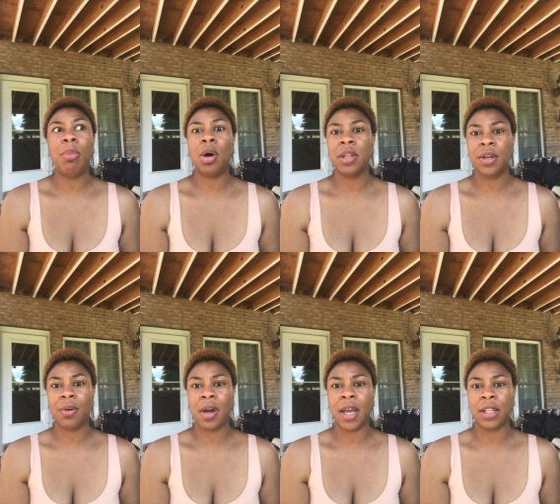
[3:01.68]
bawling,
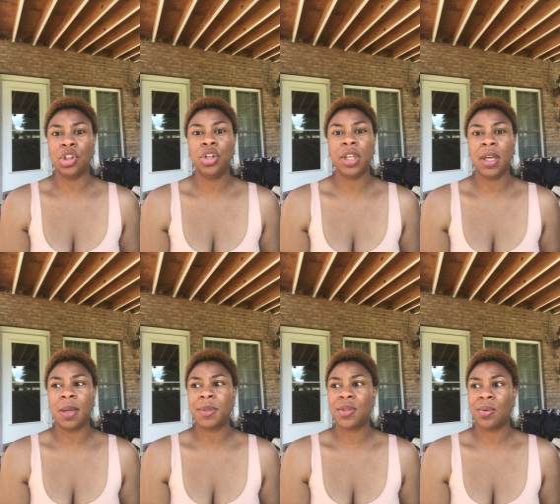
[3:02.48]
crying, looking
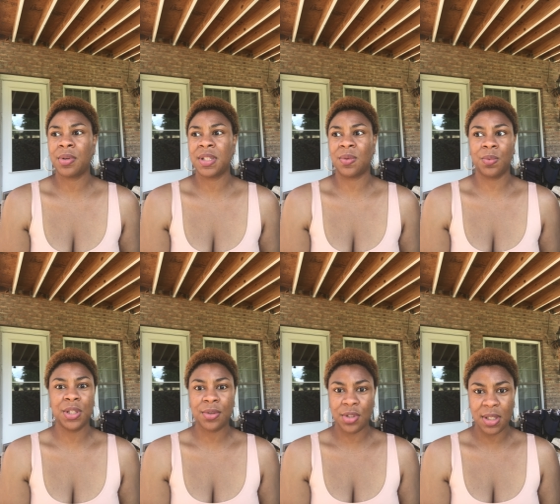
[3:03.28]
up stories and
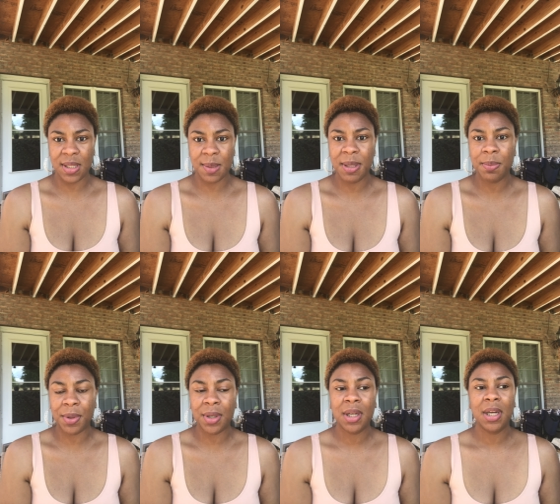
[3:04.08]
researching these people.